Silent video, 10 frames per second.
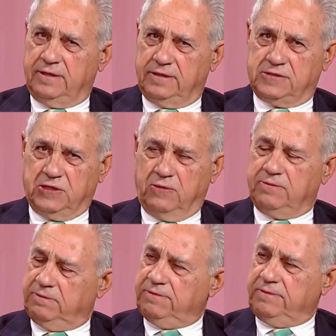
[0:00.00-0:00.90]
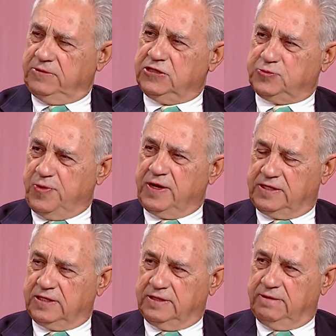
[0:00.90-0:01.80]
so just bring it
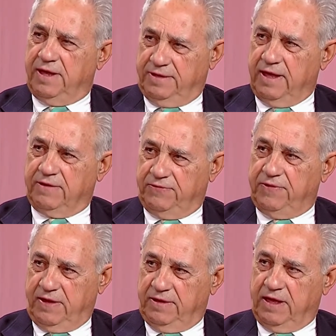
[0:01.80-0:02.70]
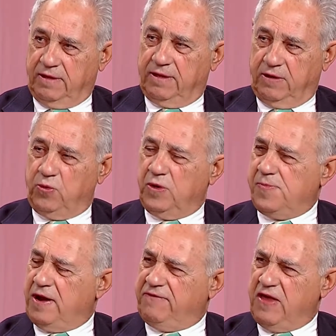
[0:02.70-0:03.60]
to the and they'll yep. and they'll. What
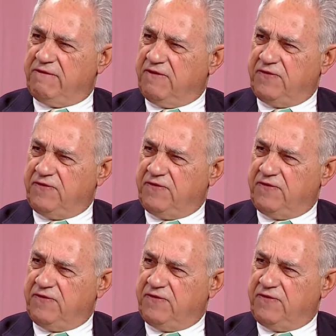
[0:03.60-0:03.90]
about if you have a